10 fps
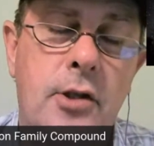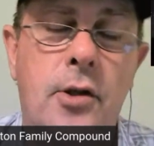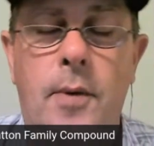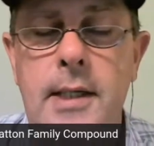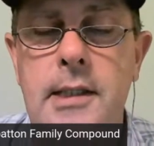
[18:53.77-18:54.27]
To
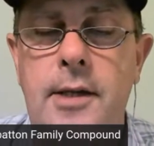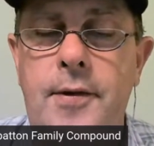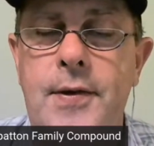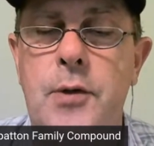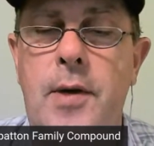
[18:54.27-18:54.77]
the west of
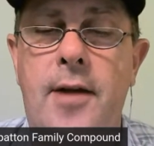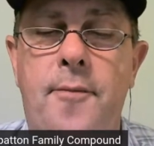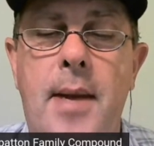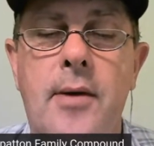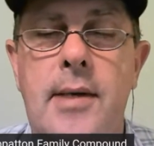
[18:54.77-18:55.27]
us, we
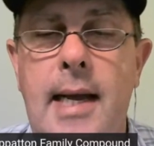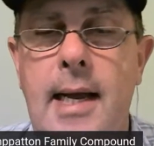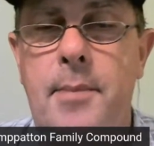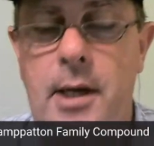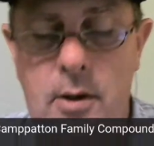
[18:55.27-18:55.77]
have Mount
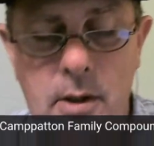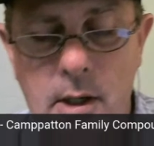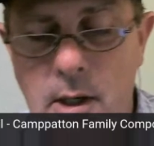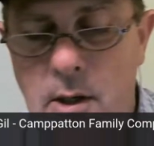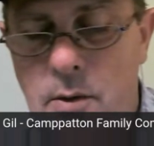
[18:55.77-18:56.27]
Diablo,
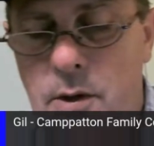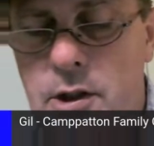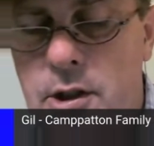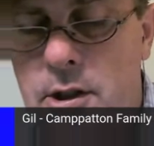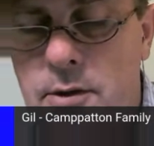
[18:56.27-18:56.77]

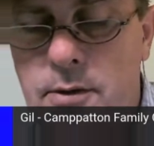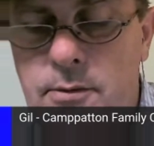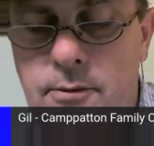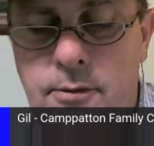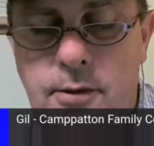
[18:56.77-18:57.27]
which is
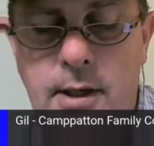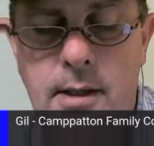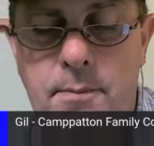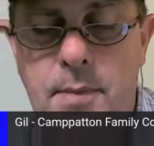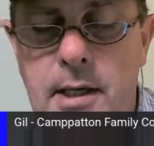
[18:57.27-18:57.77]
one of the
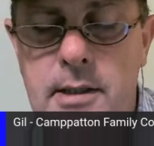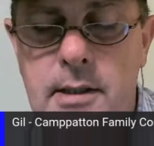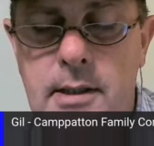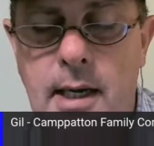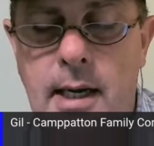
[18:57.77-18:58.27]

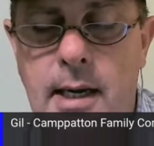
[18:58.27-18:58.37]
biggest